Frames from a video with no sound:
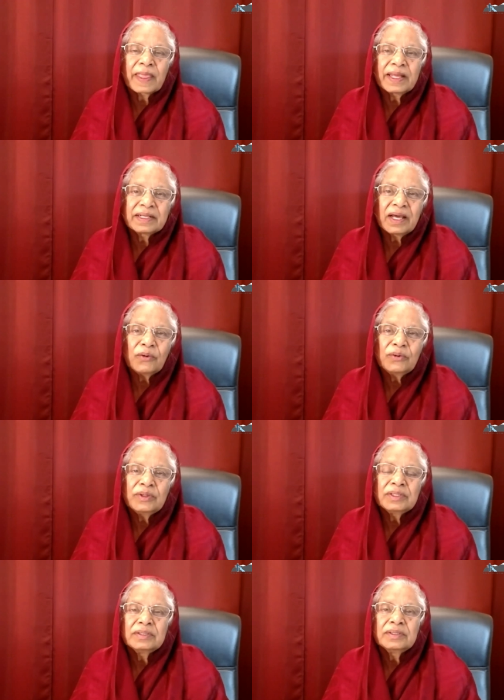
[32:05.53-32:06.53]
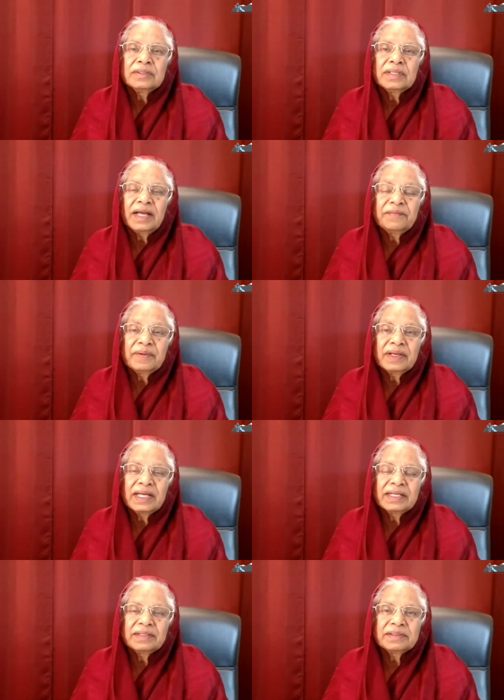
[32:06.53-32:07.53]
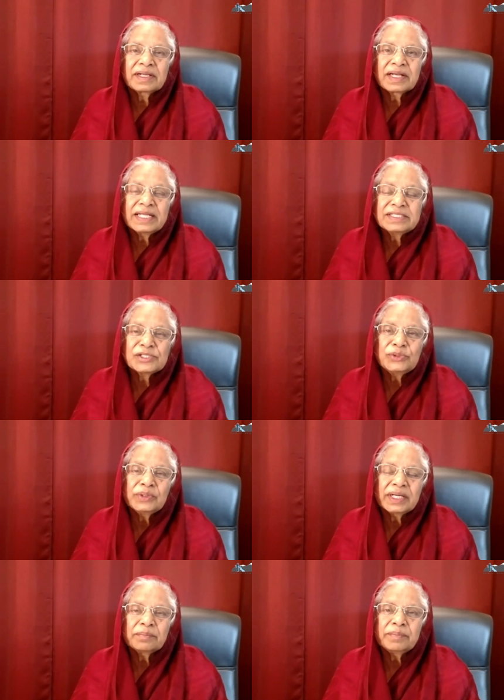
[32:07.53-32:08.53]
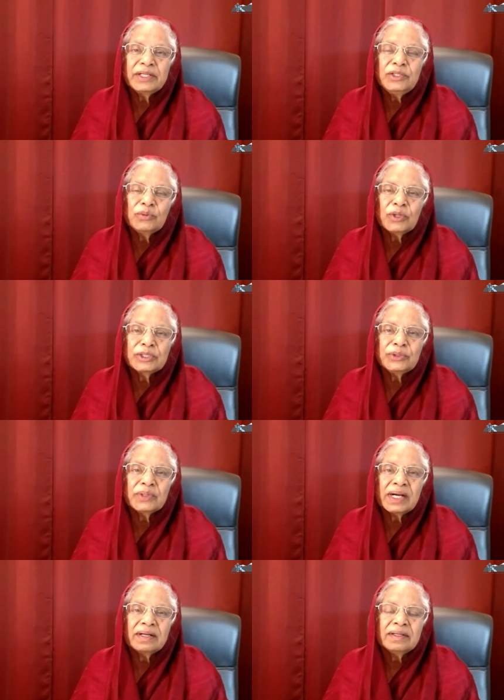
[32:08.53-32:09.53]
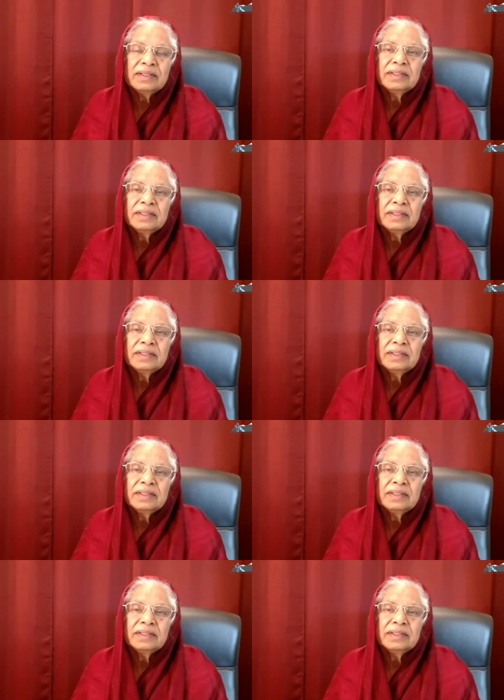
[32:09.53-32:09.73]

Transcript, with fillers: And now I'm, I cleansed you and made you what you are.